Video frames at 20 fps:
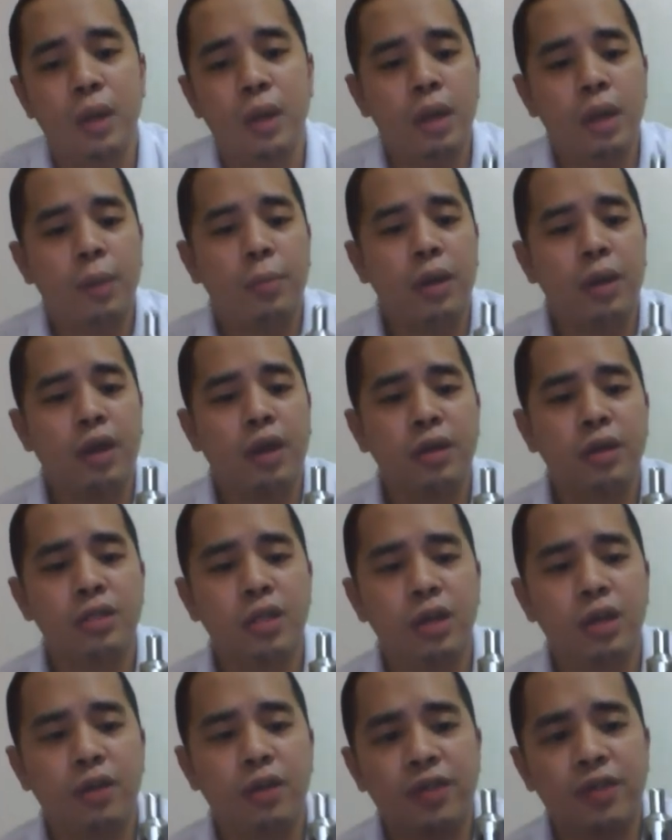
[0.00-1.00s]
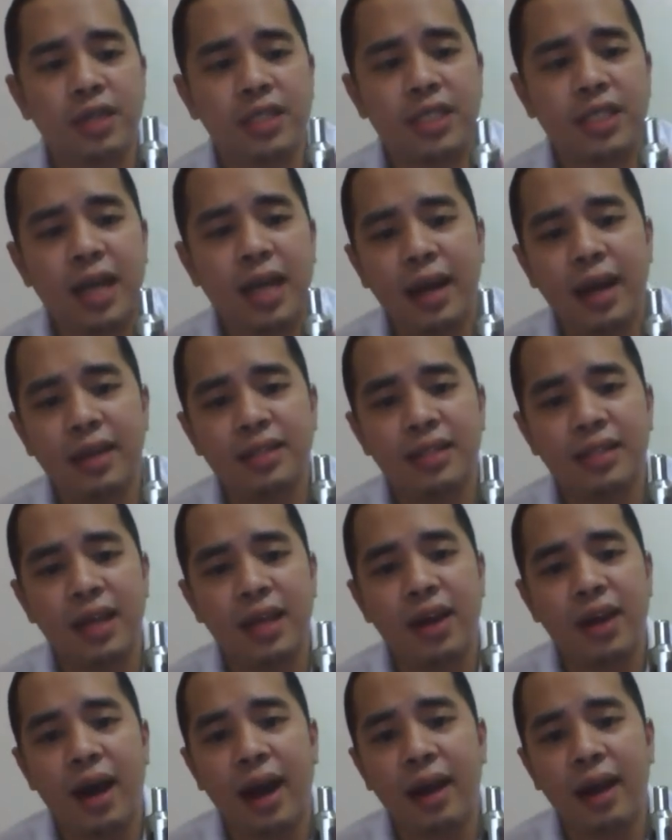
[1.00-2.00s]
Because of the size and the
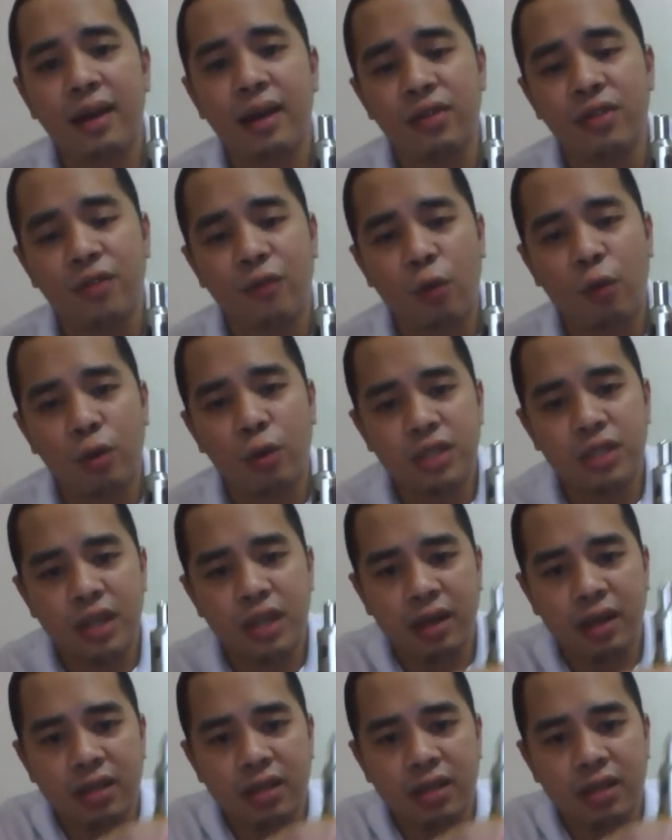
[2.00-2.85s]
height of the vortex,